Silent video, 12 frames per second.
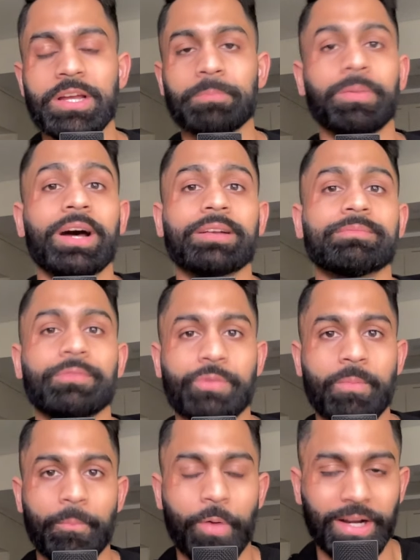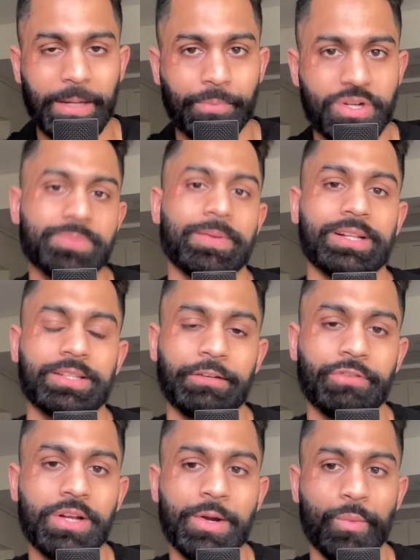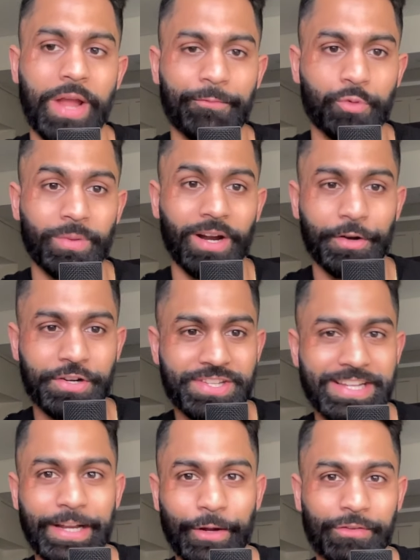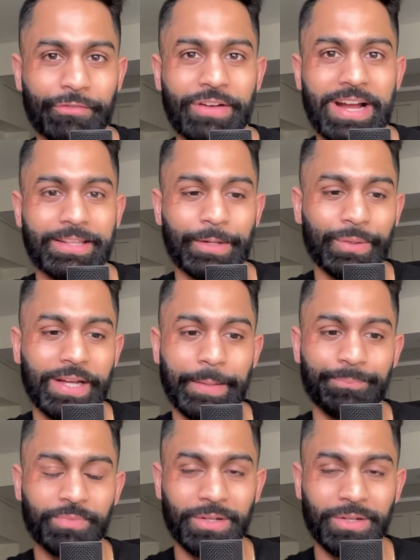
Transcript: But from a market perspective, we have to be understanding of the fact that, okay,